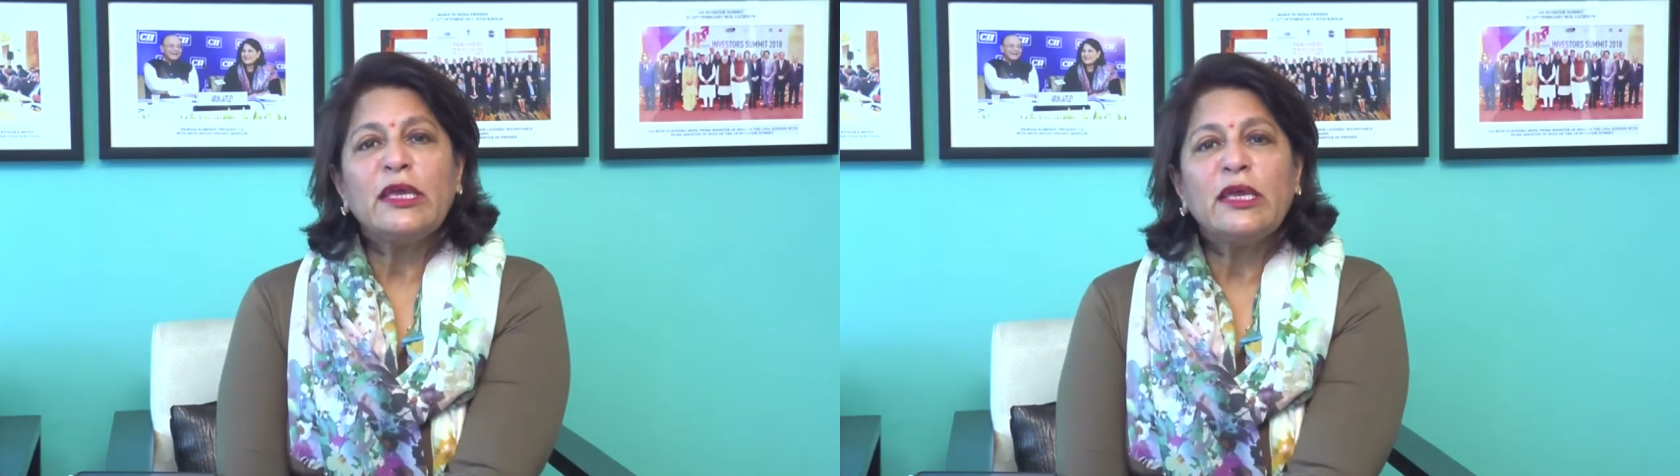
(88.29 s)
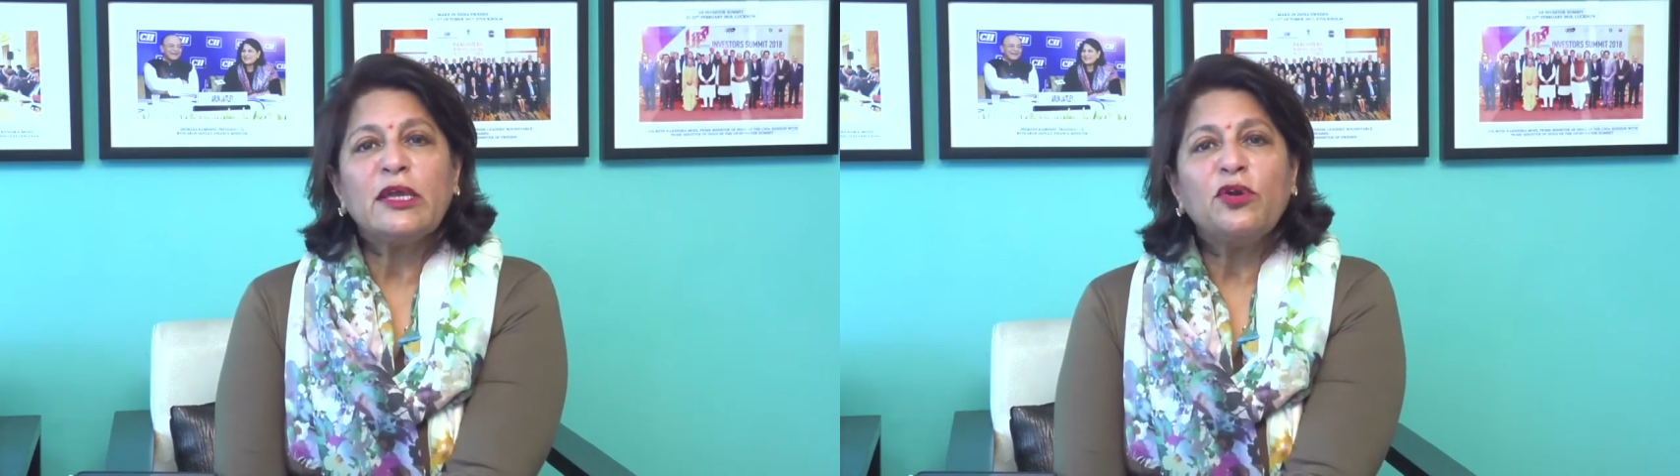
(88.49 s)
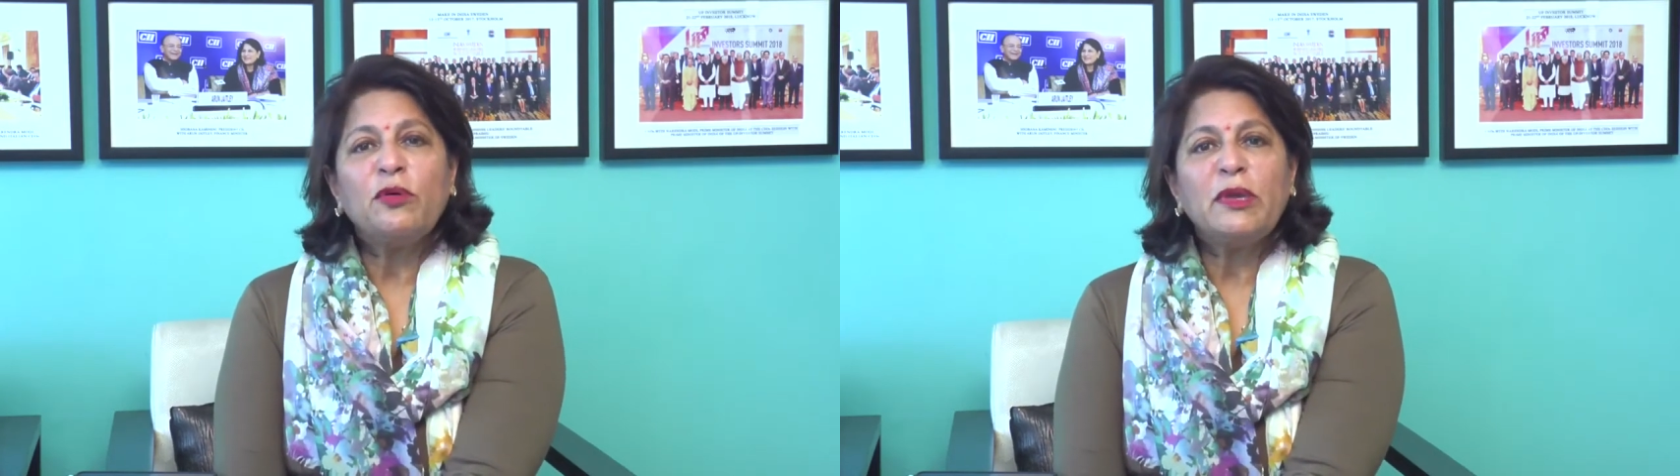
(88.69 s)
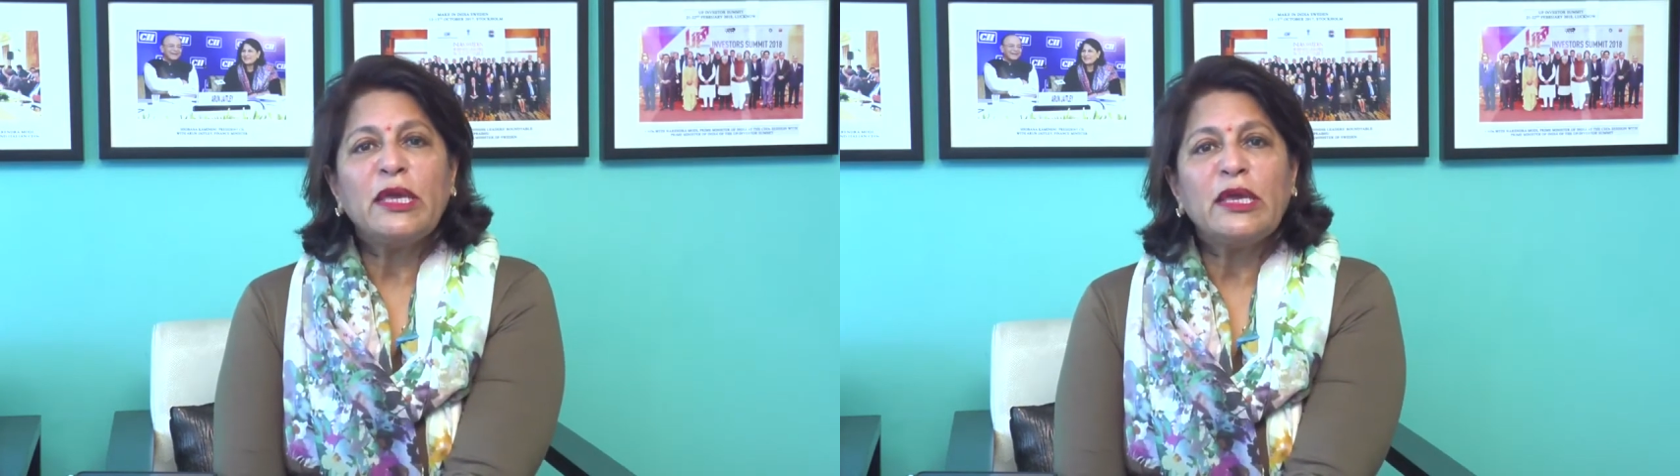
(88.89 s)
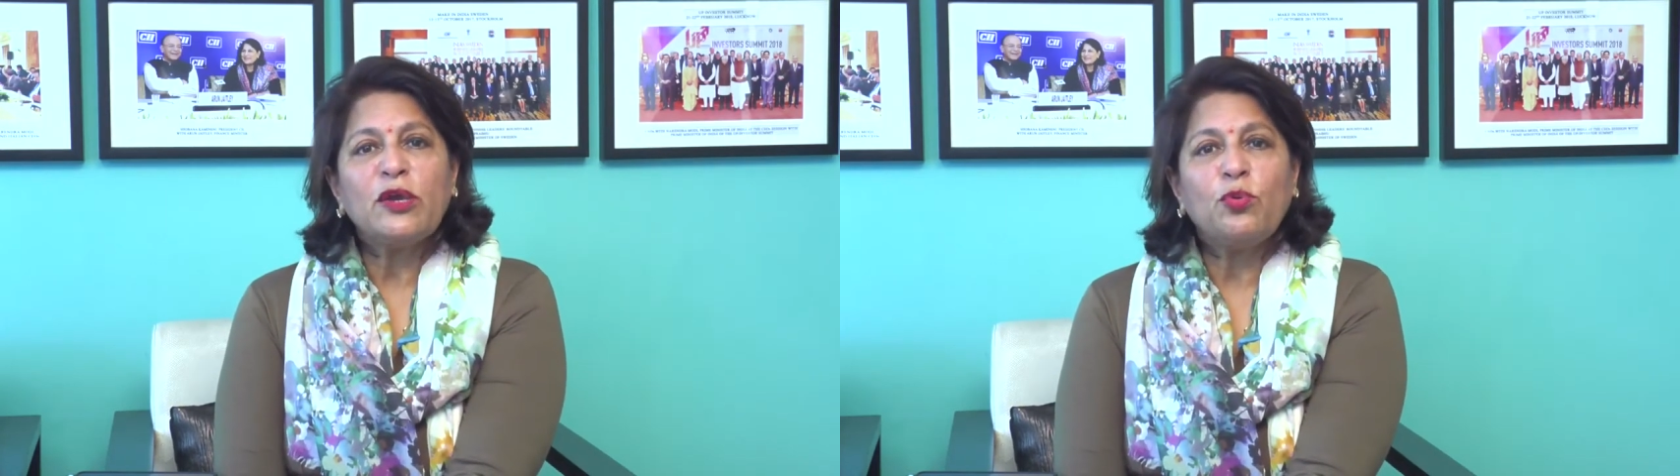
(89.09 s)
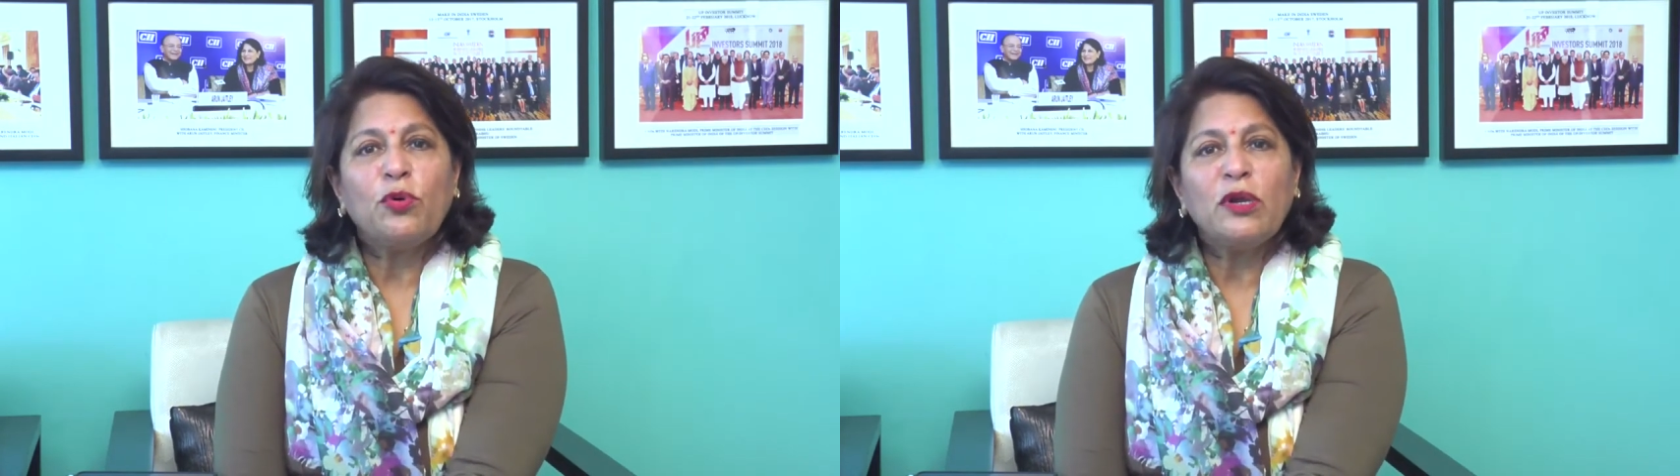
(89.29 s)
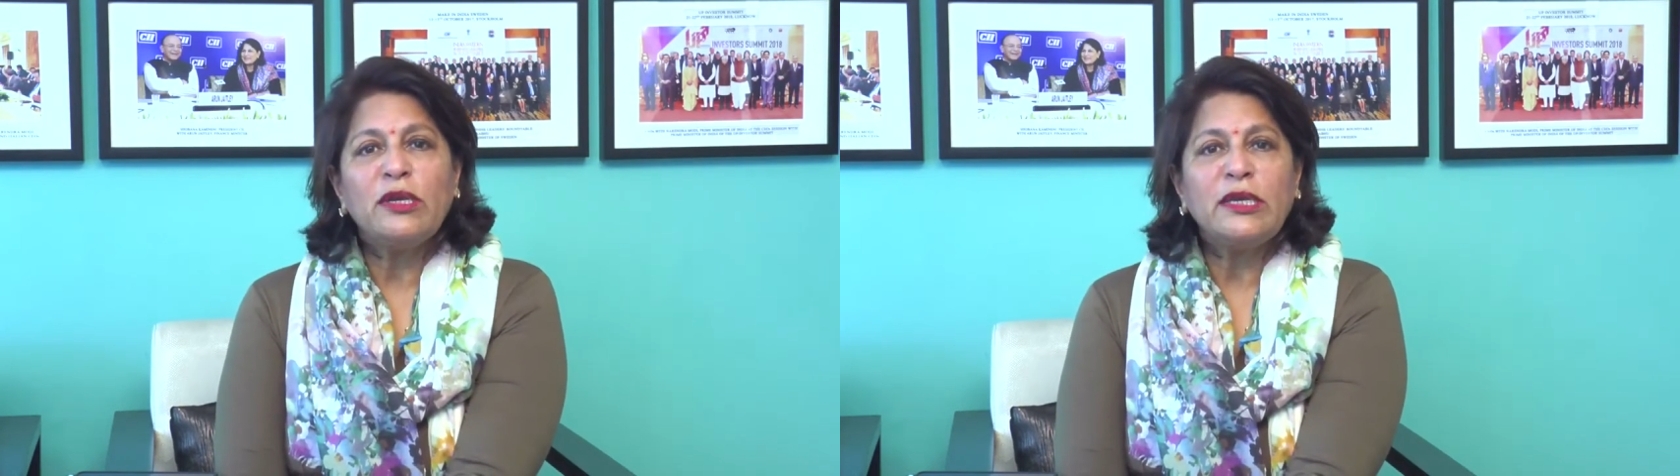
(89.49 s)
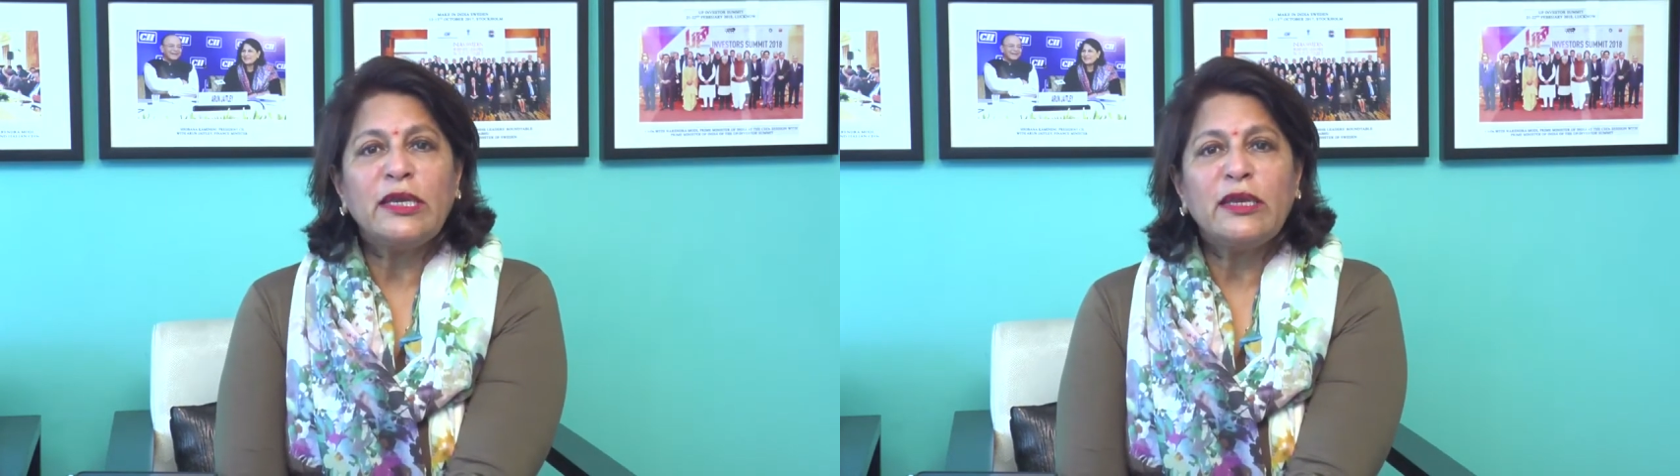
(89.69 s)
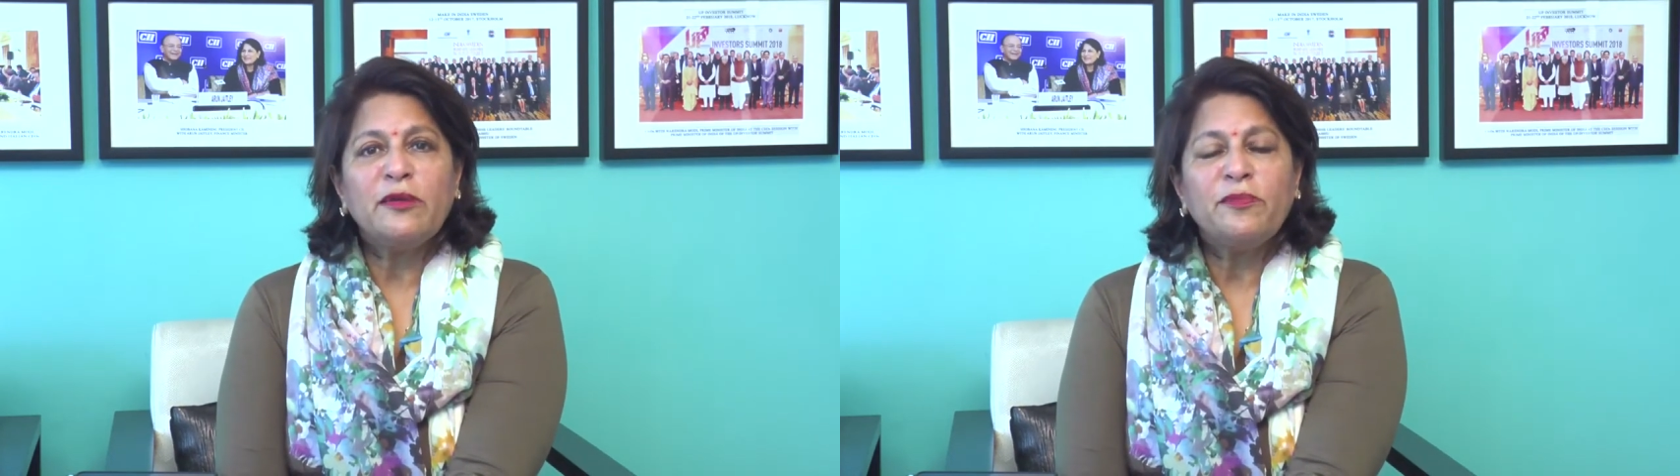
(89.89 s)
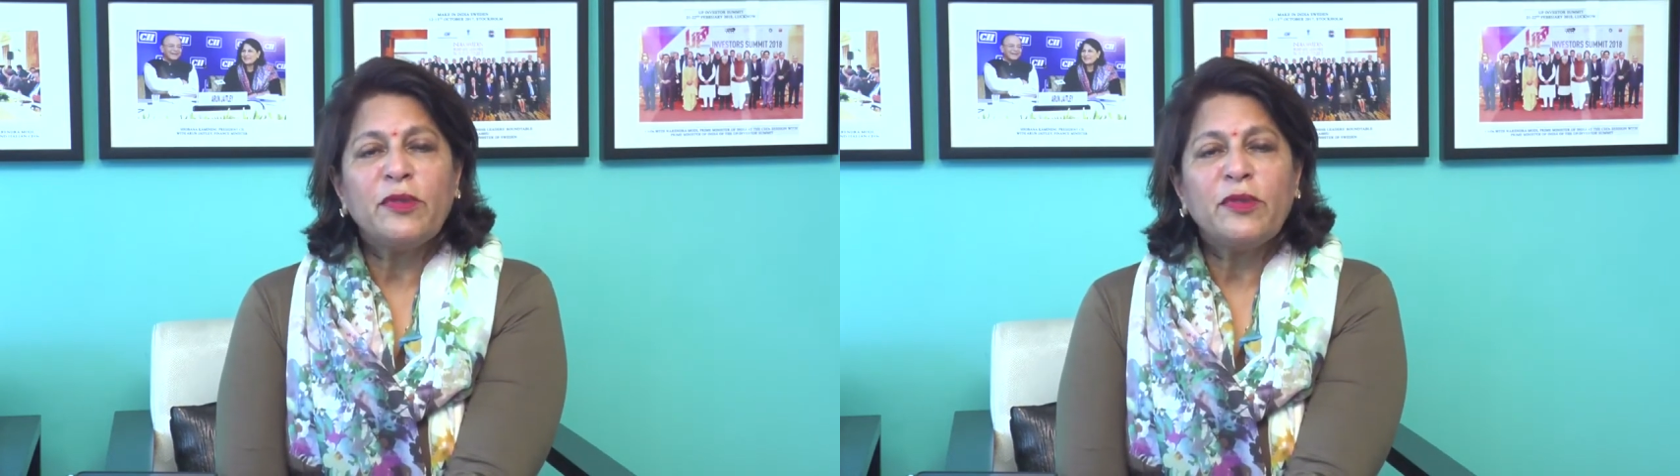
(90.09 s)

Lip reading: economic equality